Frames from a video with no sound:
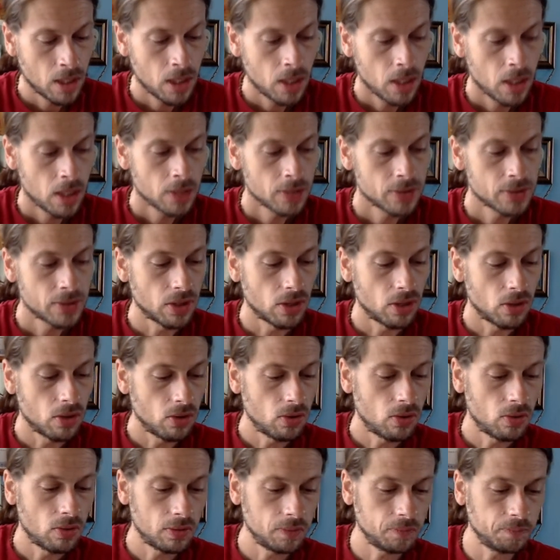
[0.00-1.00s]

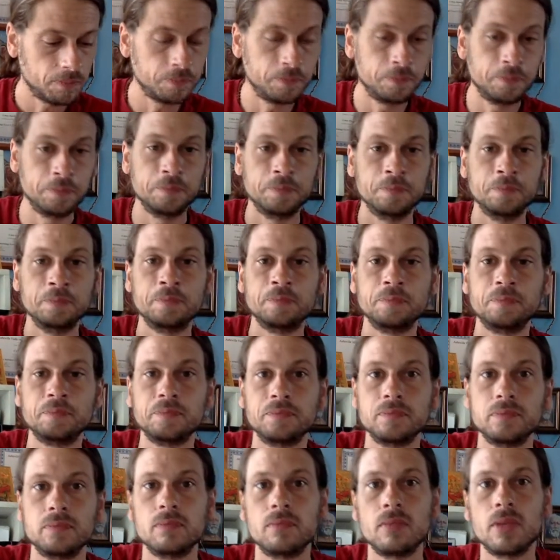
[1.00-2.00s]
So
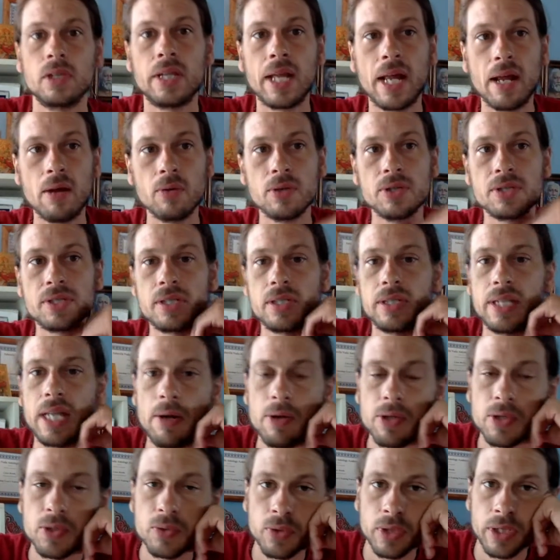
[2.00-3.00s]
that
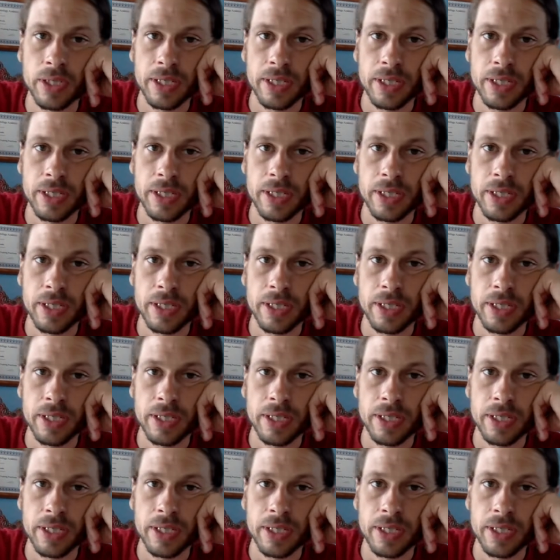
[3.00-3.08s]
was really